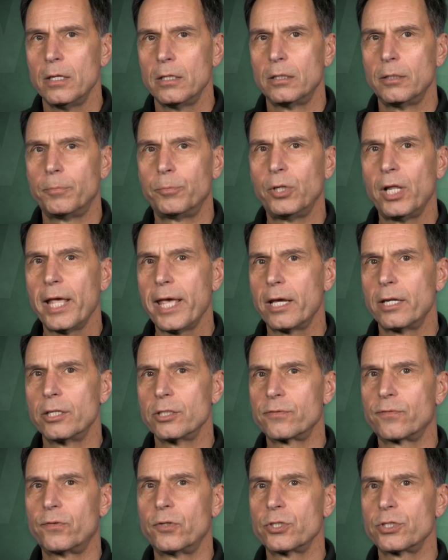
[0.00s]
The plan
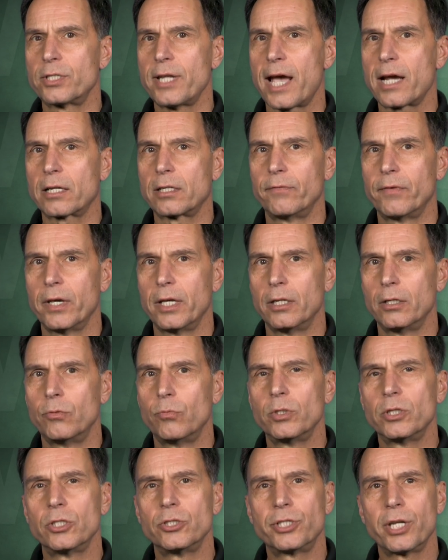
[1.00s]
is first activated
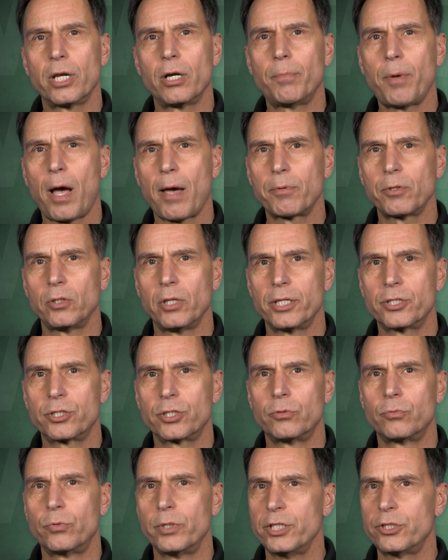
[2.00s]
when the jail
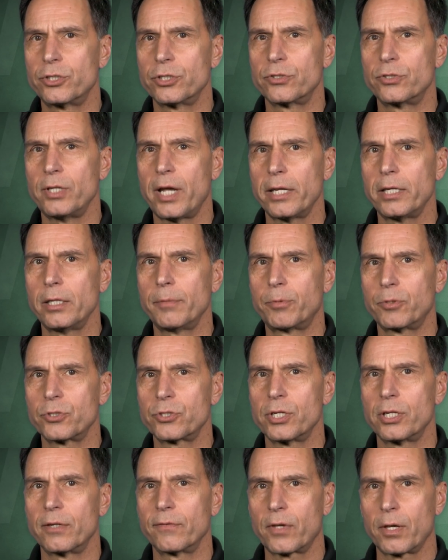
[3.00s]
population reaches
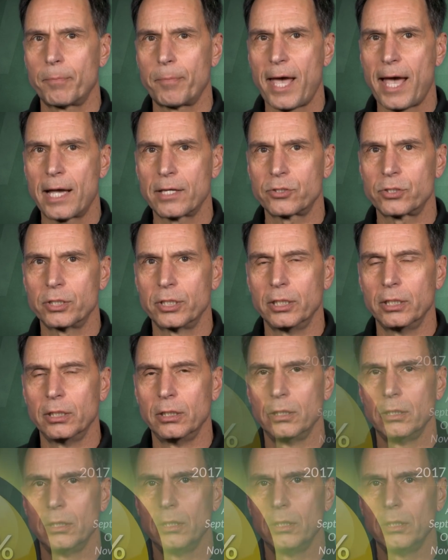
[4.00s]
90% of capacity